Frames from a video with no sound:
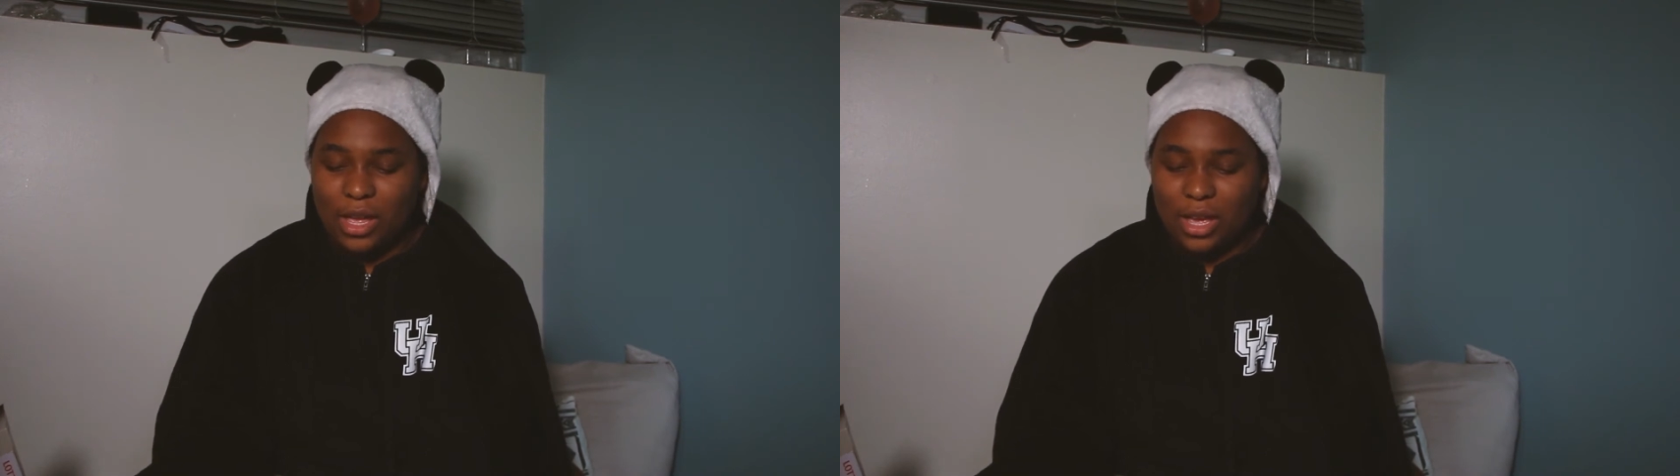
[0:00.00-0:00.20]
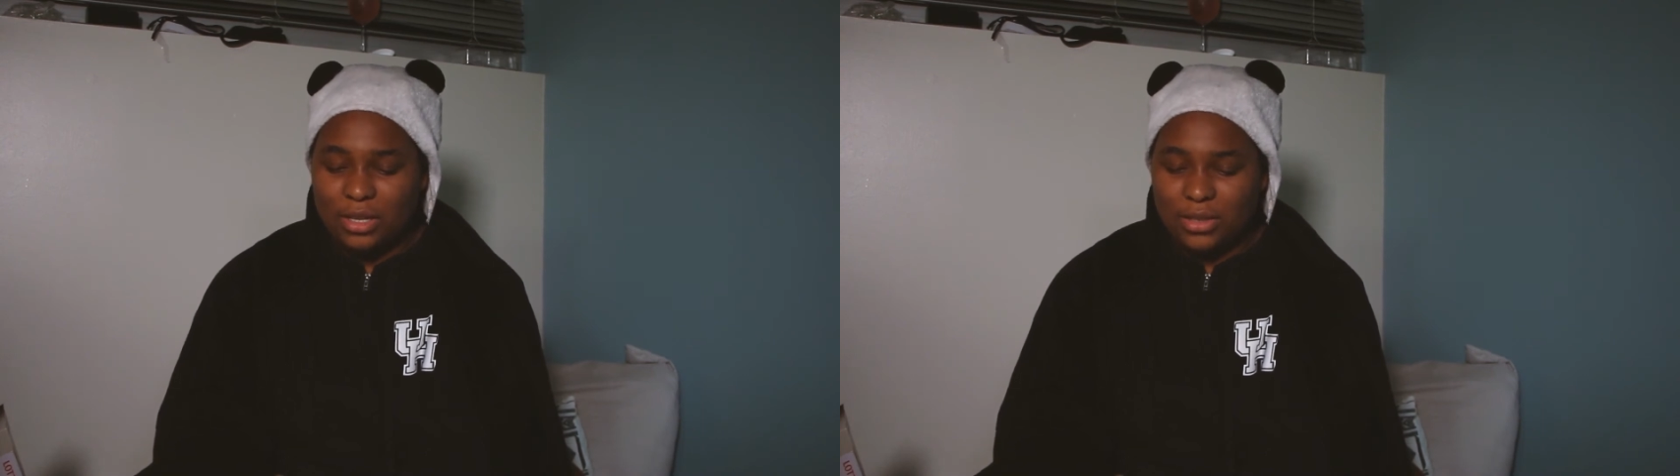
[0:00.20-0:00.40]

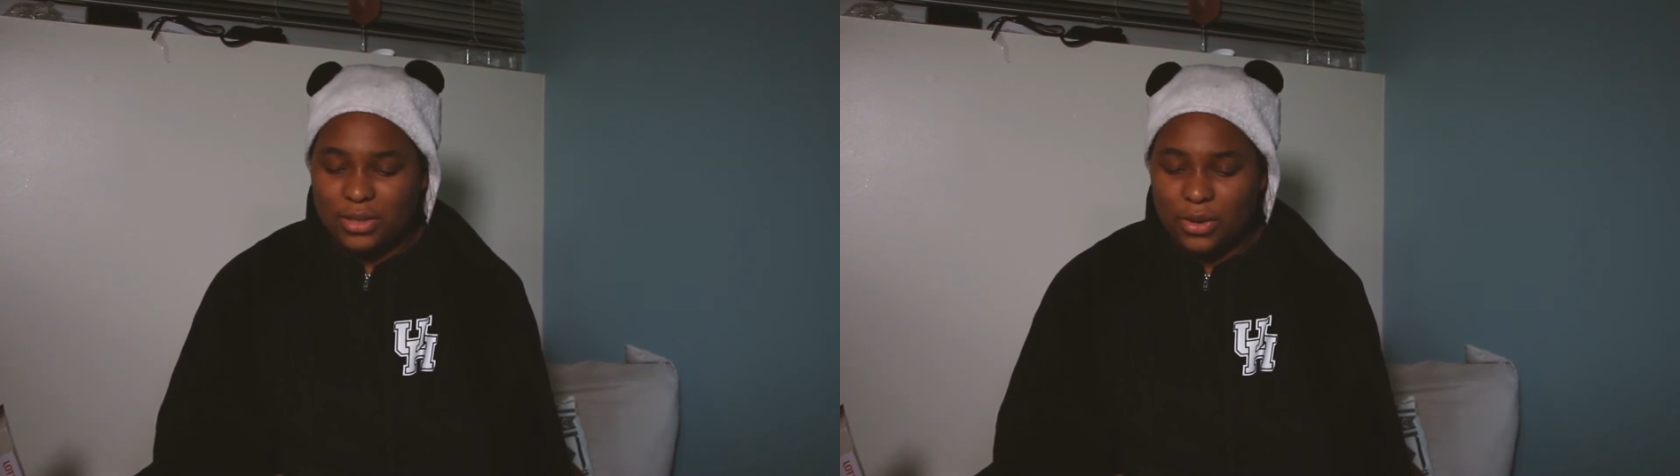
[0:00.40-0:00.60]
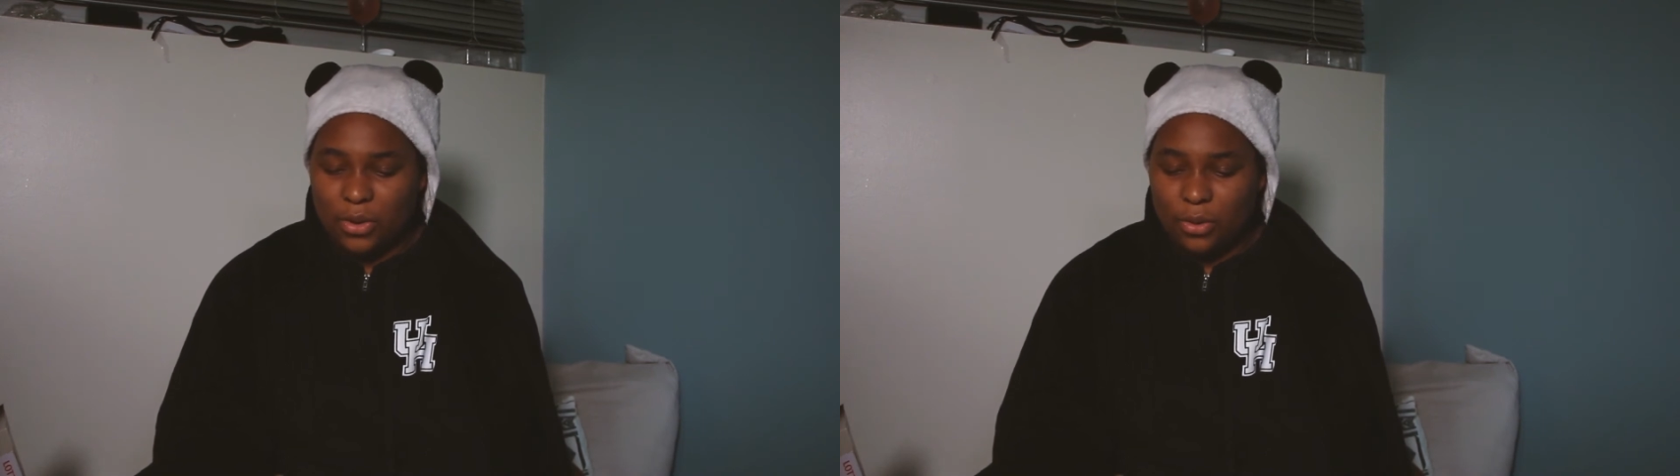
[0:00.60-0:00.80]
And
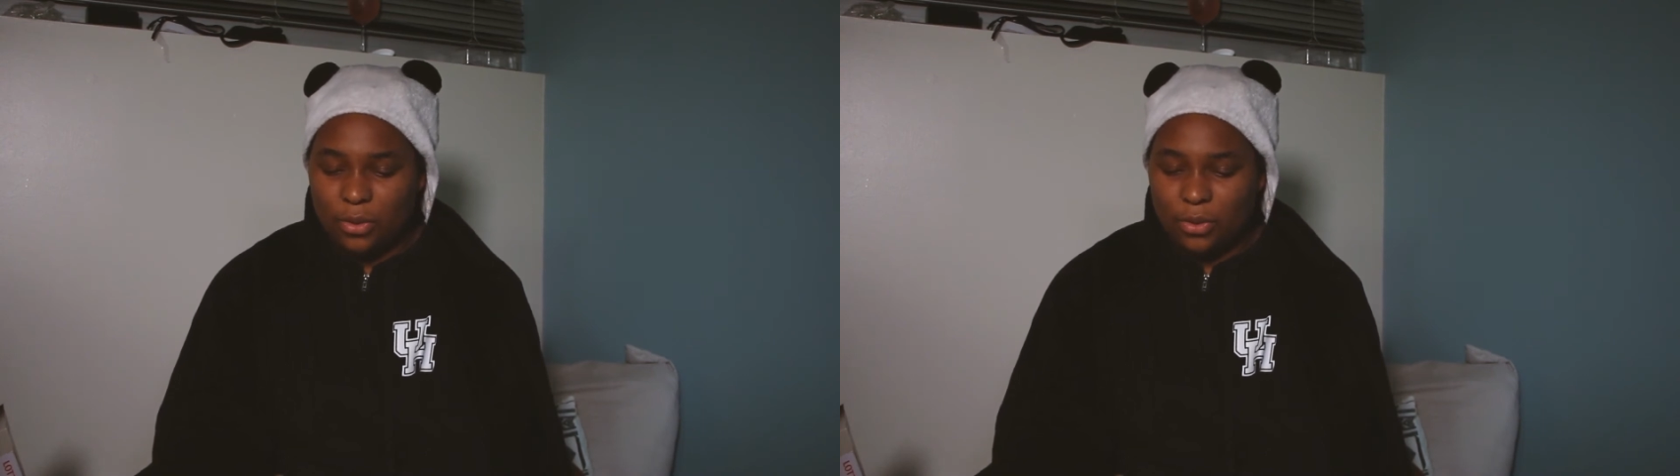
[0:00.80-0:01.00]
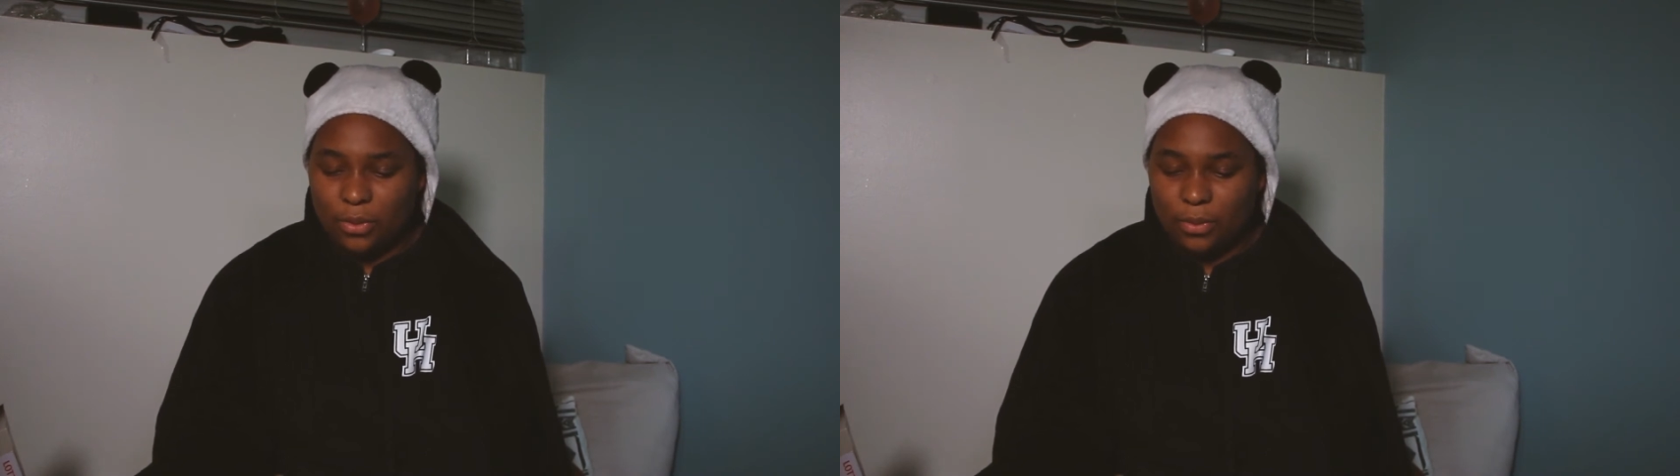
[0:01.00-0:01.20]
so
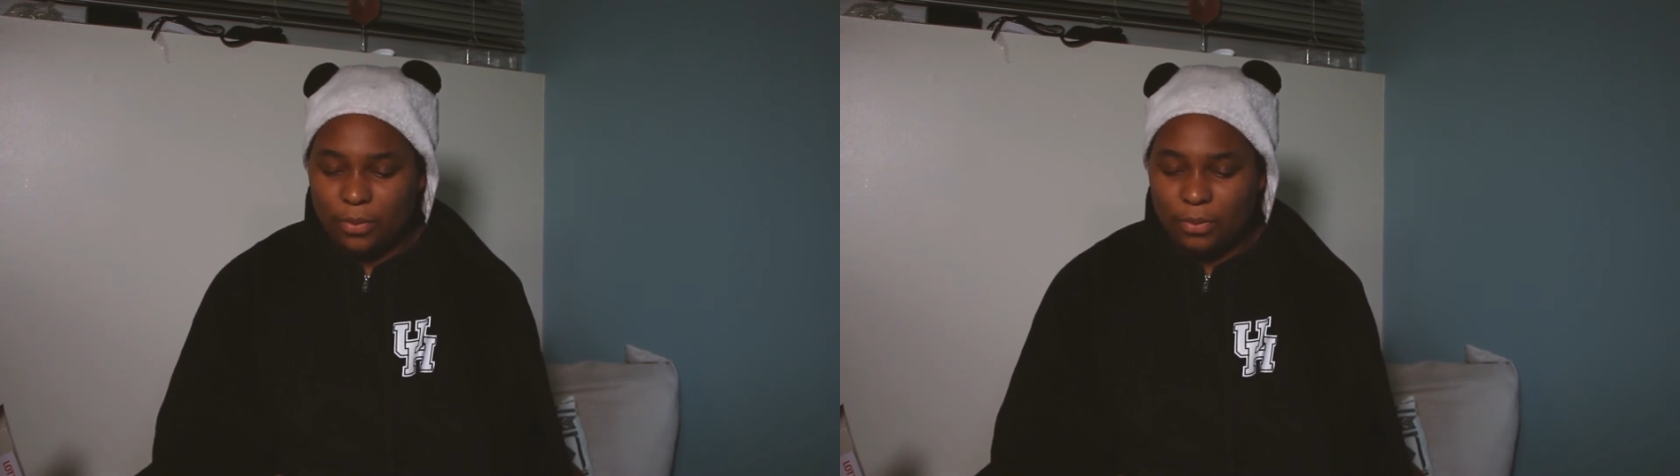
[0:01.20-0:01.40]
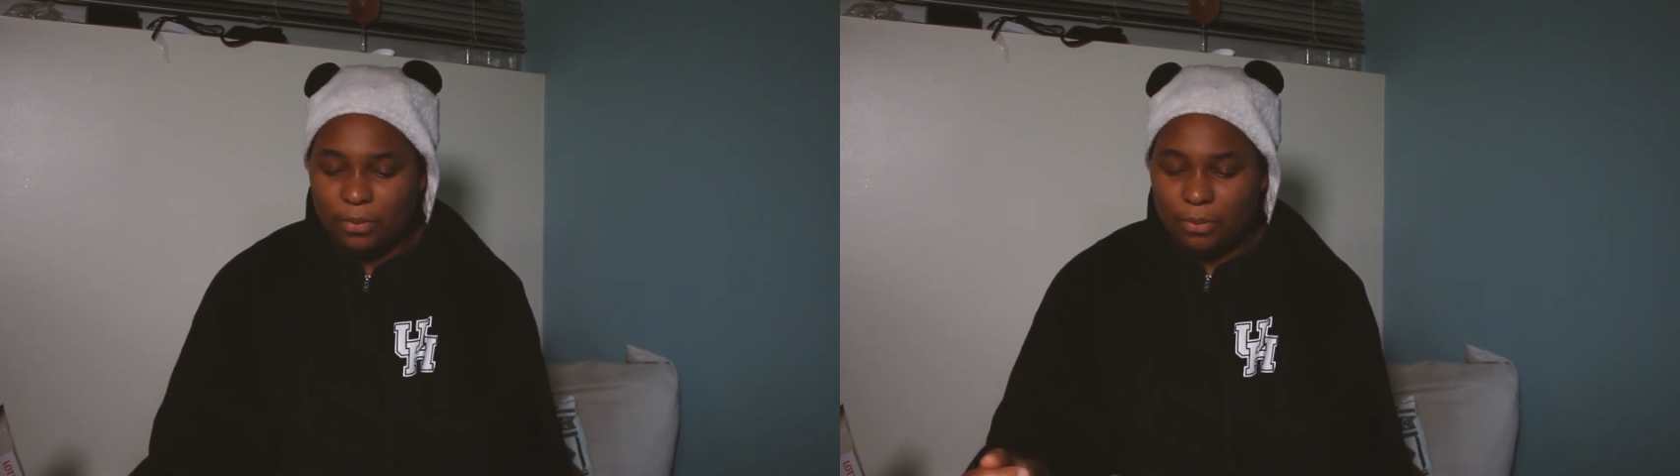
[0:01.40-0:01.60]

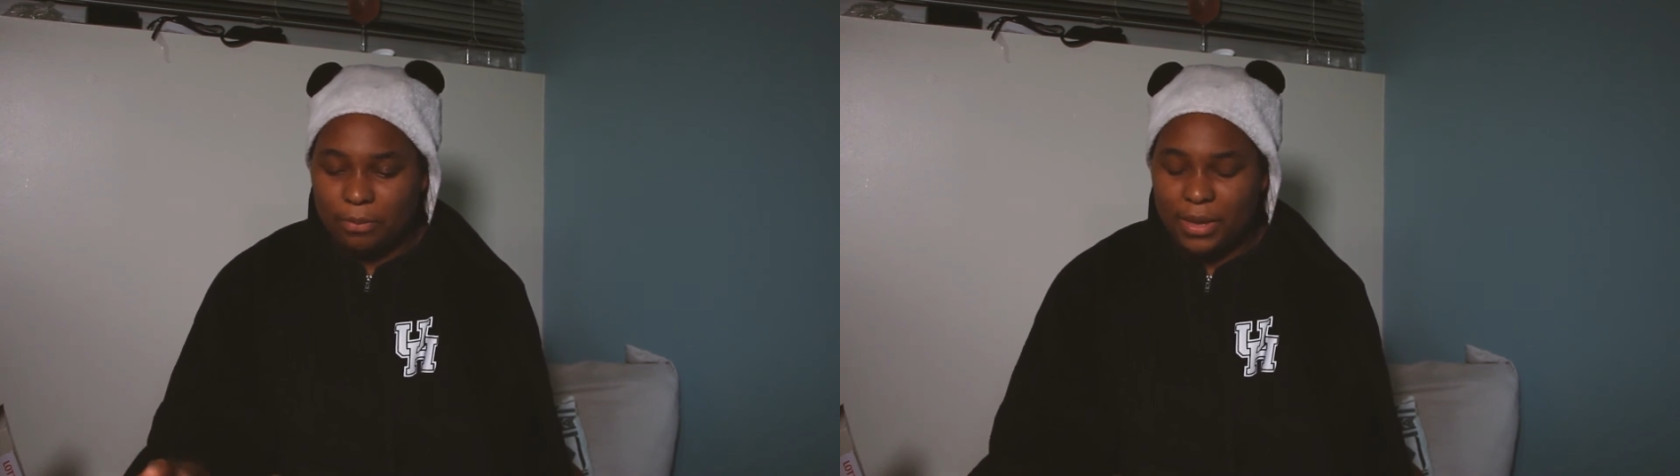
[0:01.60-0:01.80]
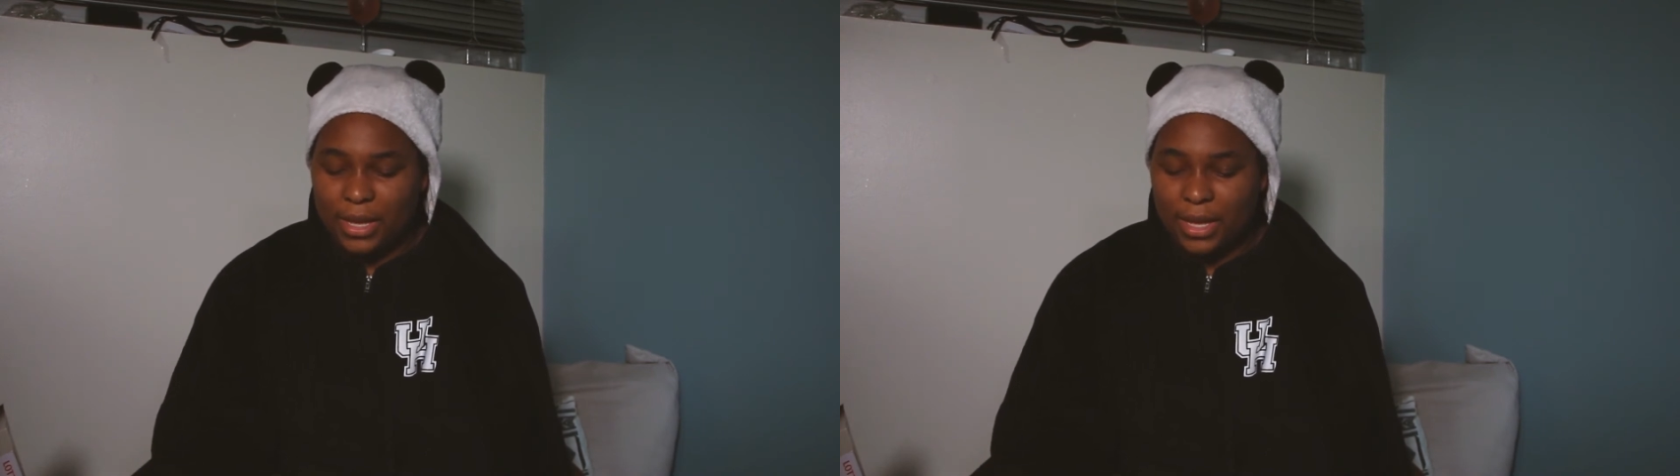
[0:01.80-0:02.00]

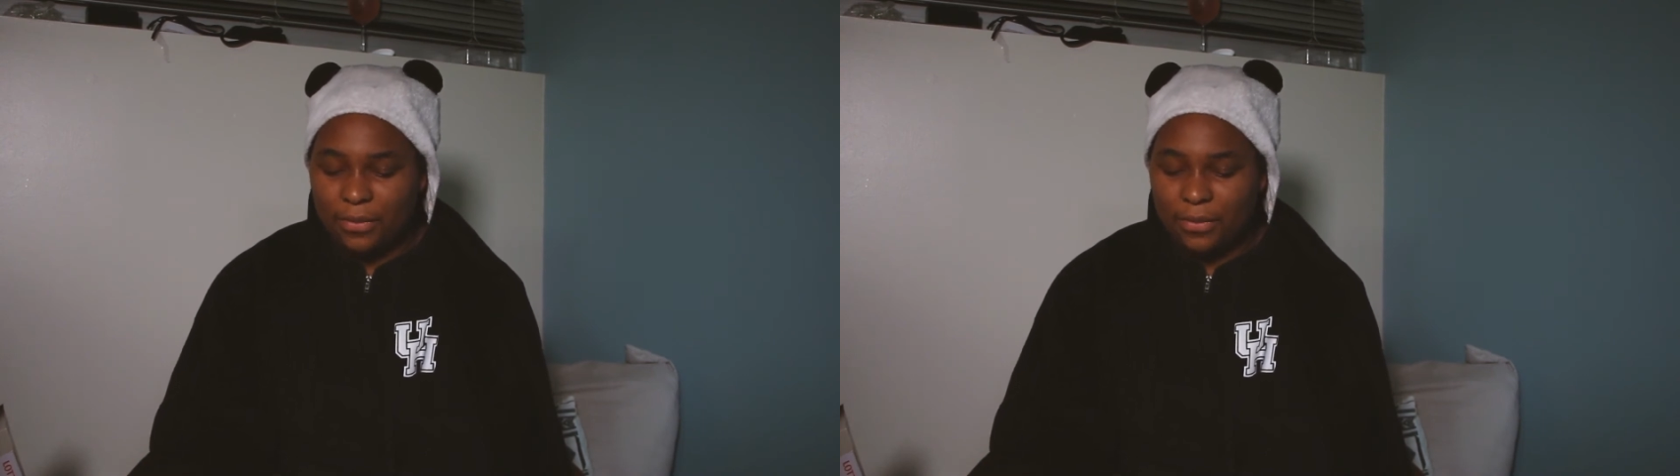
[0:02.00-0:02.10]
being